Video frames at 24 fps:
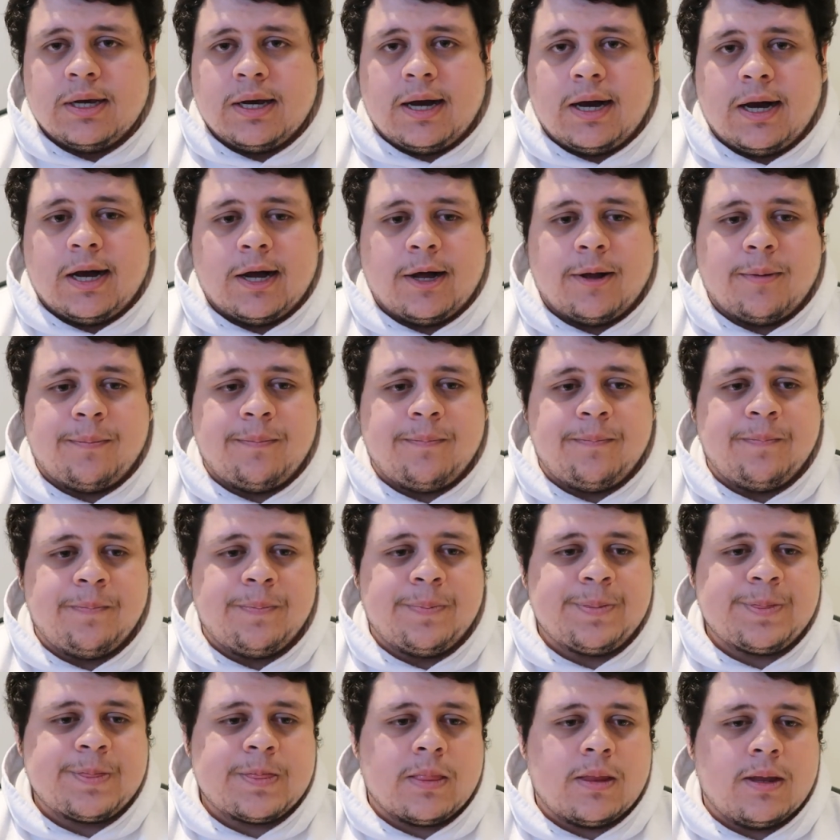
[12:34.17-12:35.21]

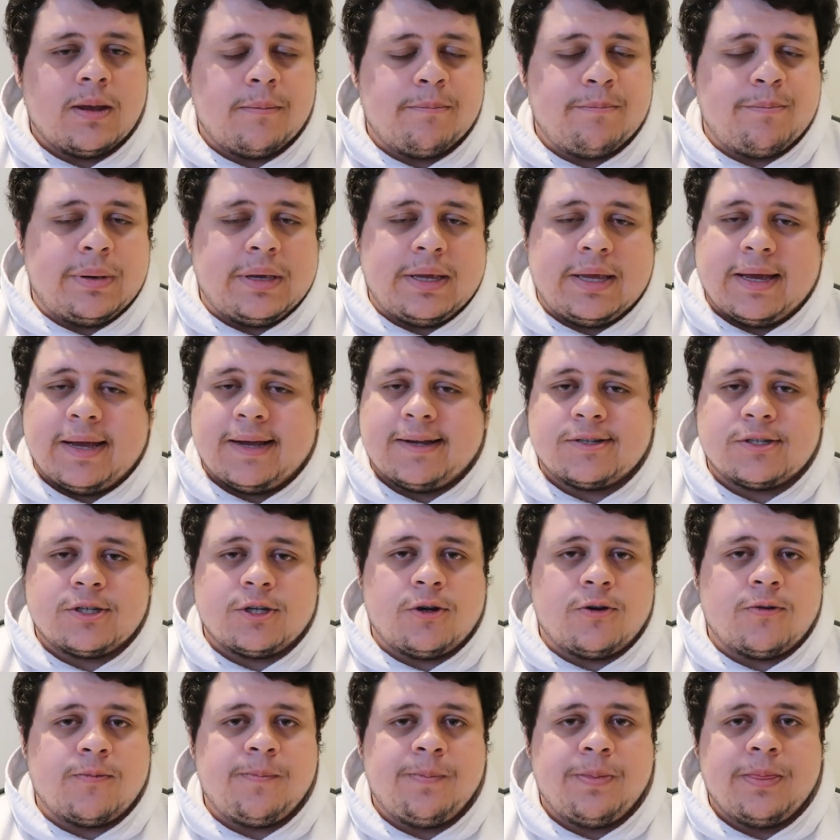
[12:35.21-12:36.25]
But yeah,
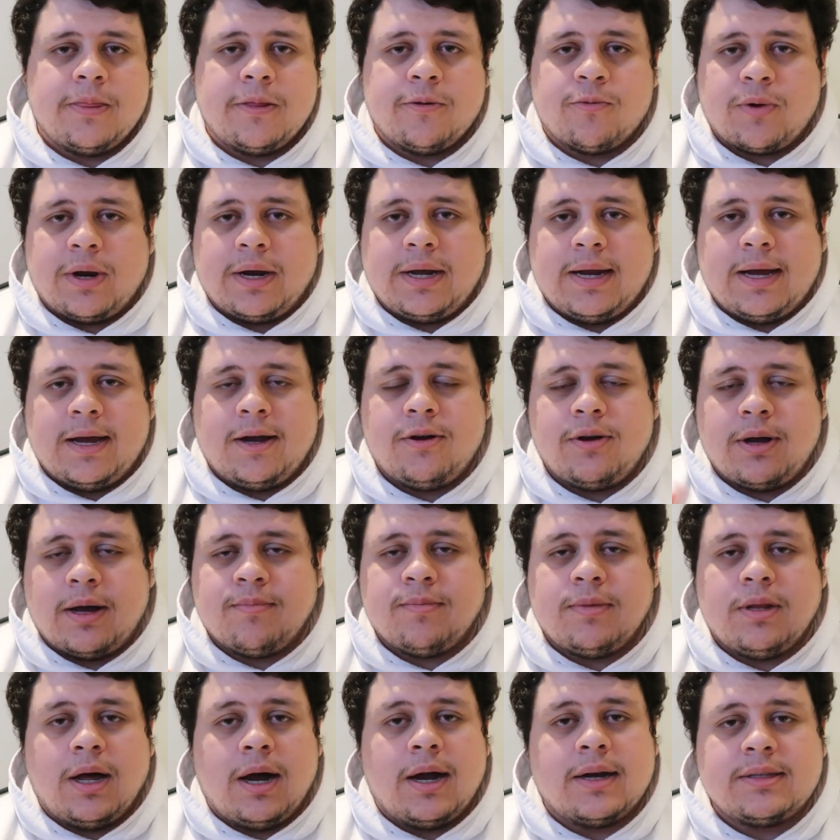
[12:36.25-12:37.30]
so right now
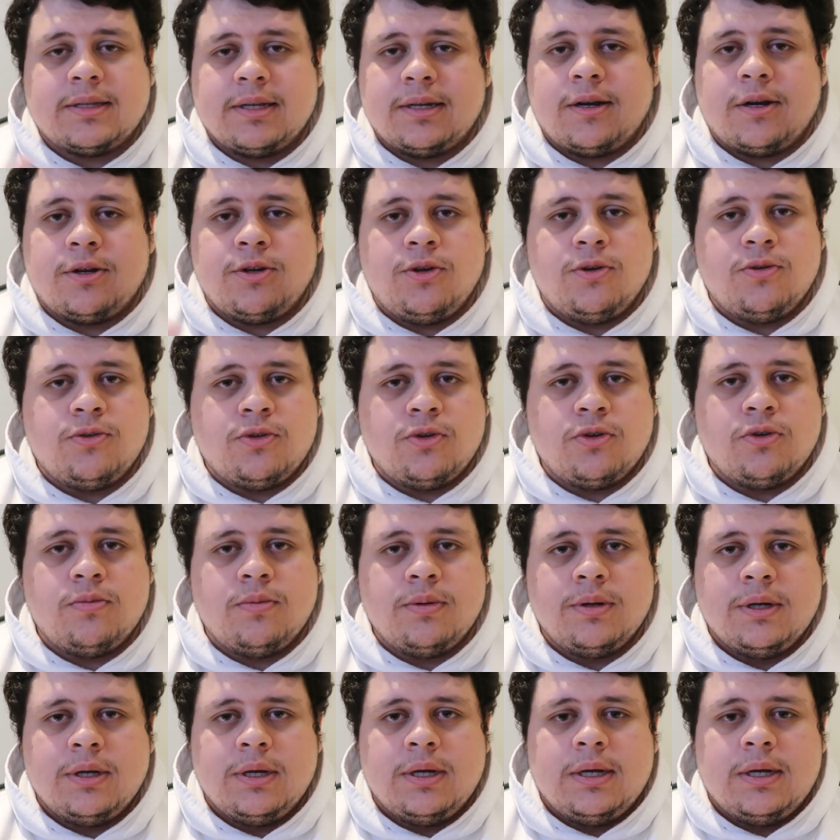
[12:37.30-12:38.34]
I'm locked in on YouTube.